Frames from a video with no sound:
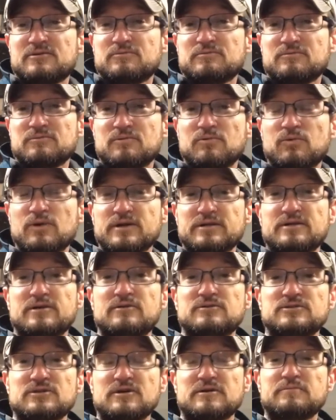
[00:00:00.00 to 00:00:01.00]
what
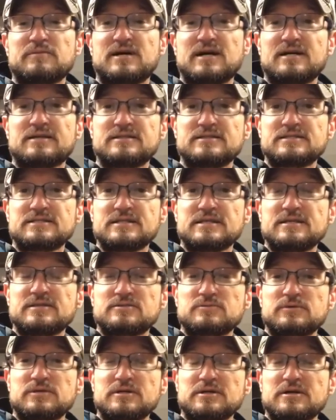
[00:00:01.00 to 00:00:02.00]
goes on behind the
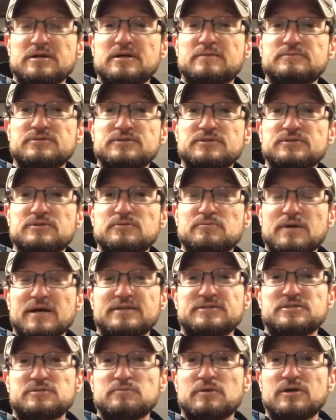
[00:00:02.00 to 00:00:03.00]
scenes when it comes to my
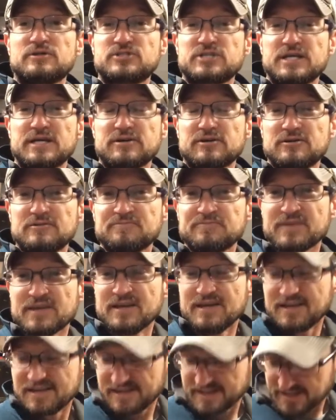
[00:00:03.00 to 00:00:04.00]
small channel.
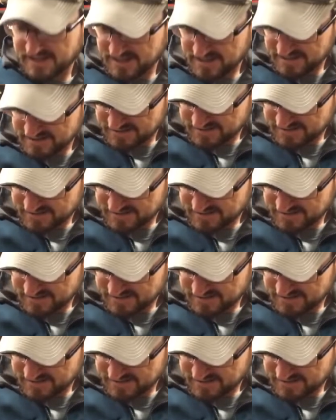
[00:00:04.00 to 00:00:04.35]
And